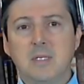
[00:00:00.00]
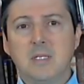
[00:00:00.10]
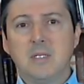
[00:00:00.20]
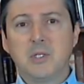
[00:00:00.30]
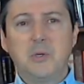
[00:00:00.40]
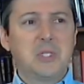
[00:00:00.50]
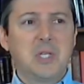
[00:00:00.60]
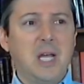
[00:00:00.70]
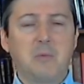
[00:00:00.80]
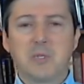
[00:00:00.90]

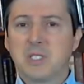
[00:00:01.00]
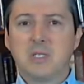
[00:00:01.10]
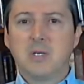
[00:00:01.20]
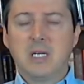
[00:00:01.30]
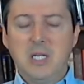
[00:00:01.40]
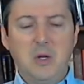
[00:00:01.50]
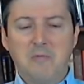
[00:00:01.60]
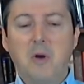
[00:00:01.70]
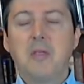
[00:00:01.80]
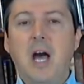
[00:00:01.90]
Suicide was, of all the